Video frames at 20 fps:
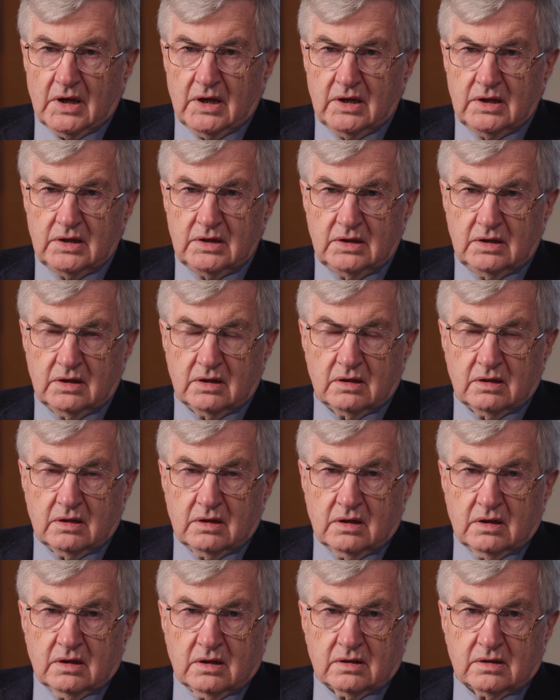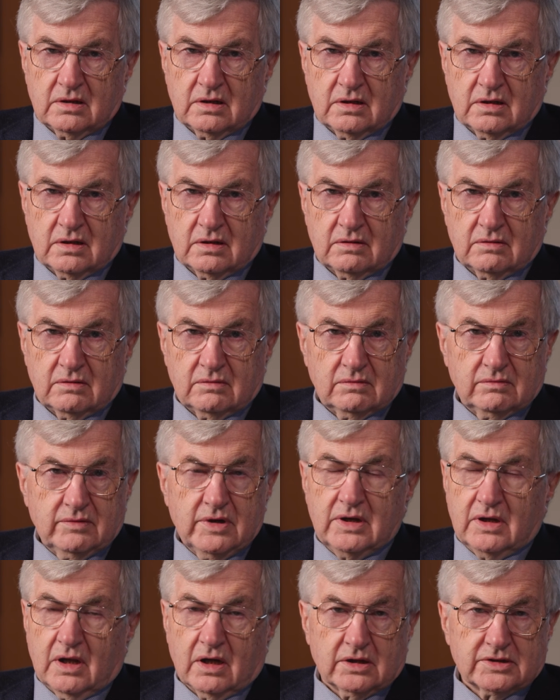He
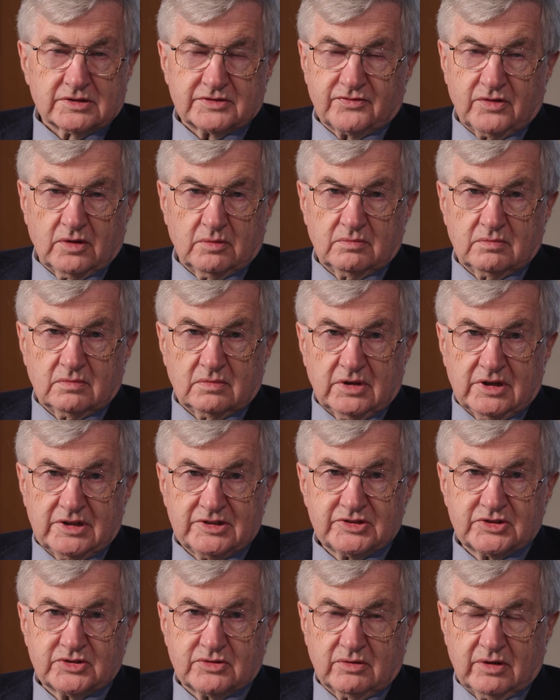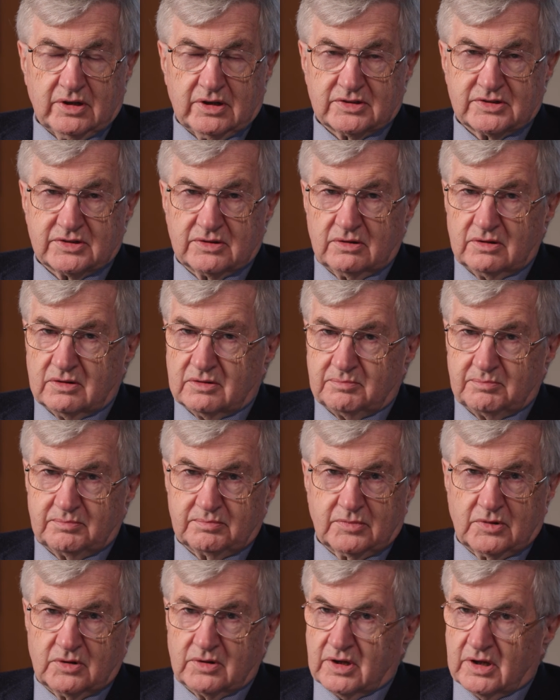realized from history it's not a
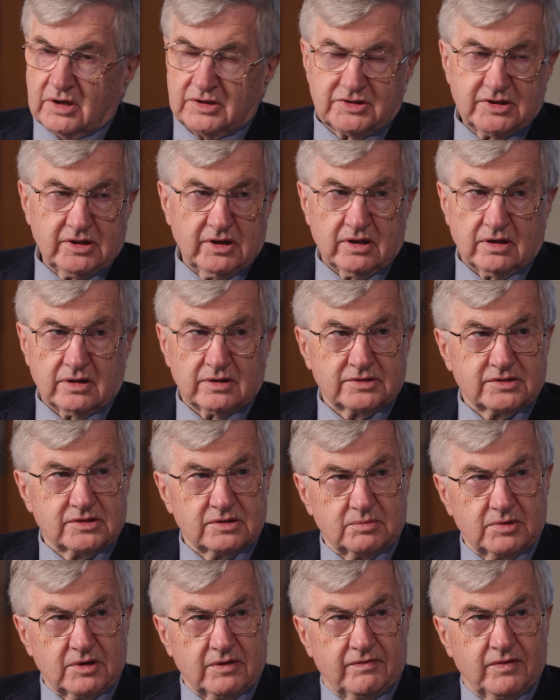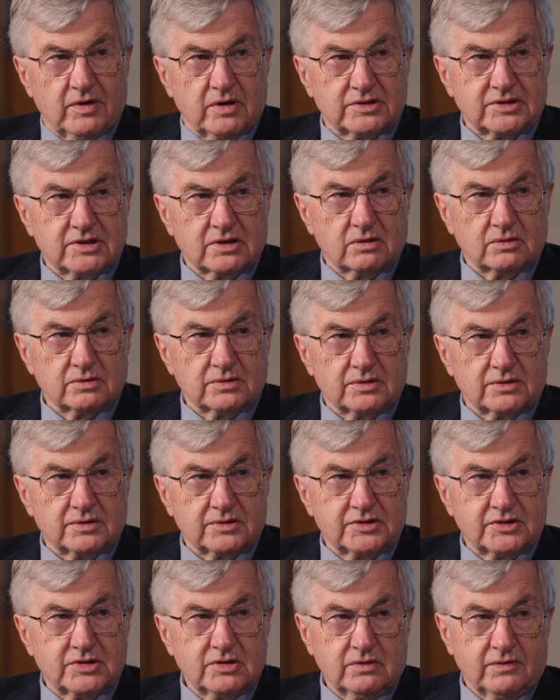good idea to be fighting on
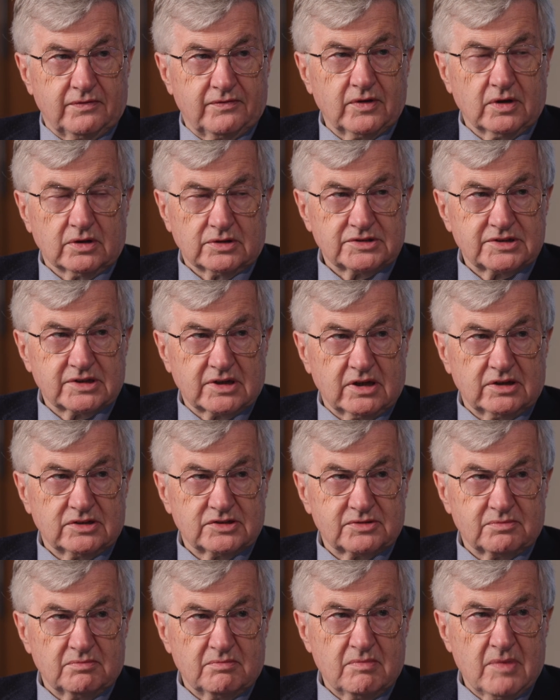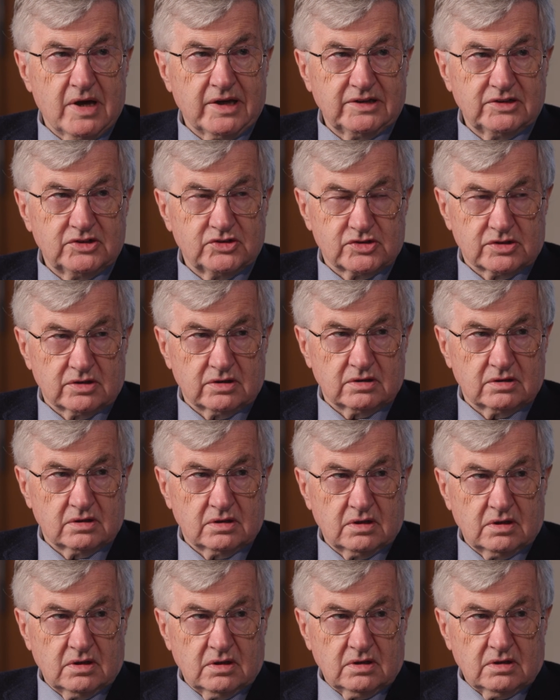two fronts against major
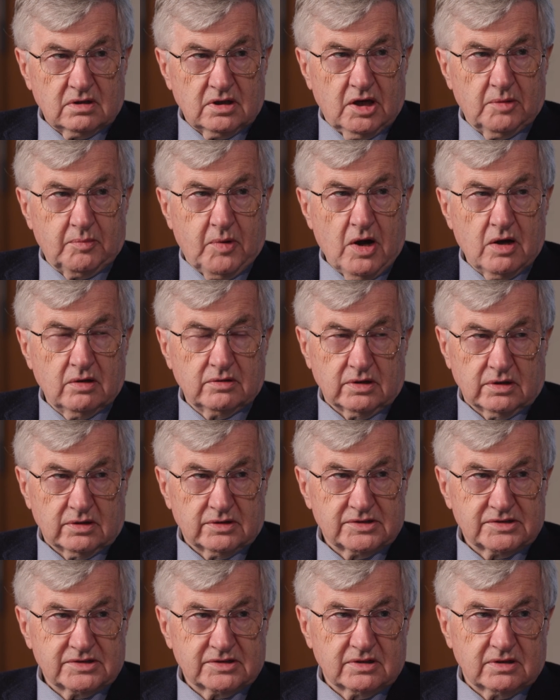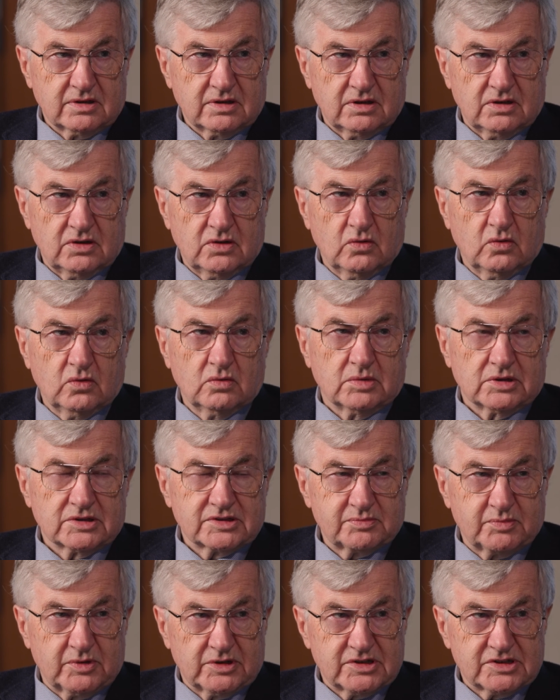opponents. The
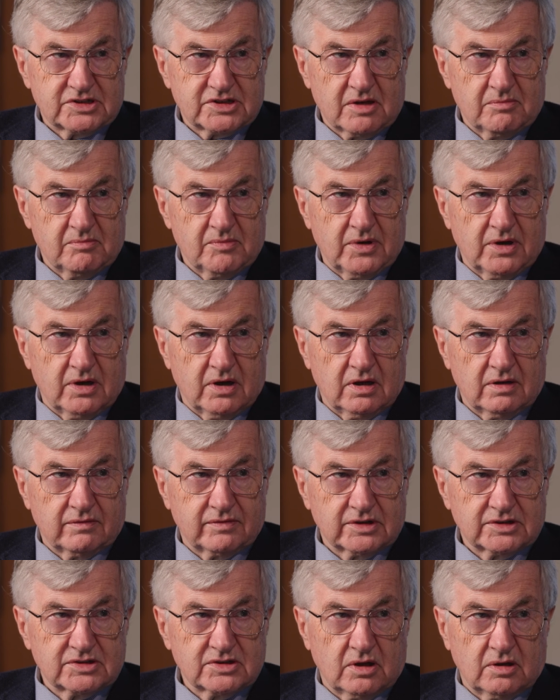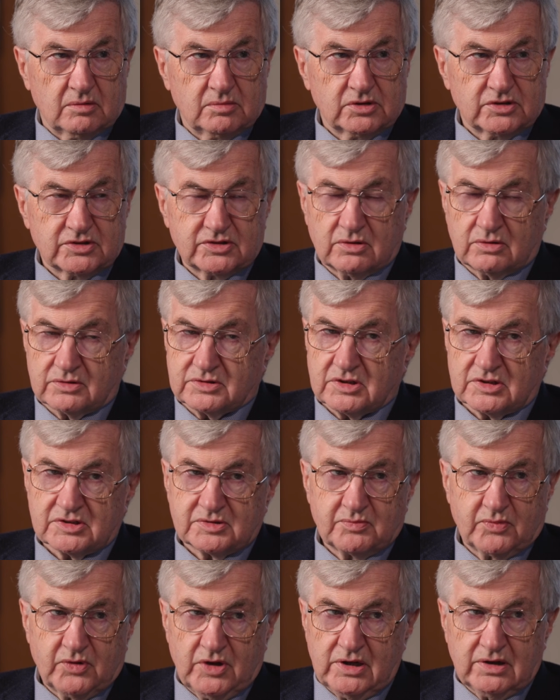enormous British Empire, for example, is not
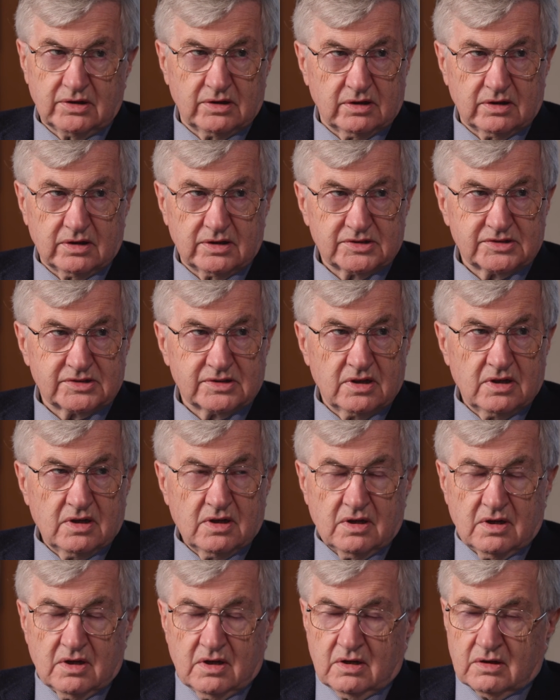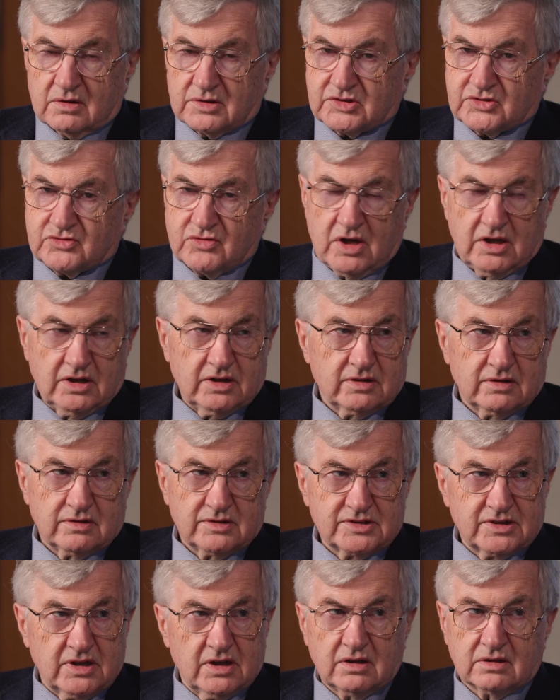just Britain, it's Australia,
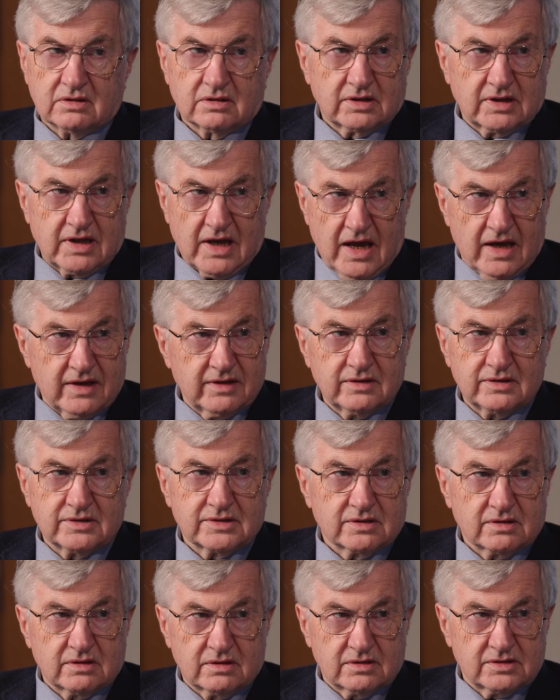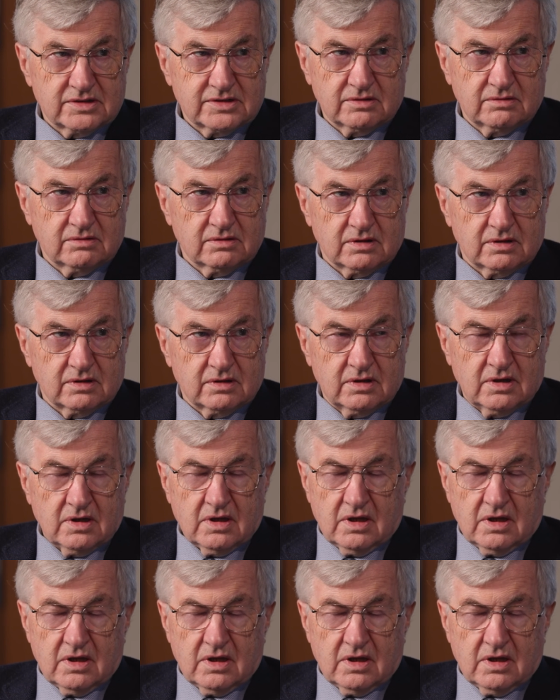New Zealand, and Canada, and so on.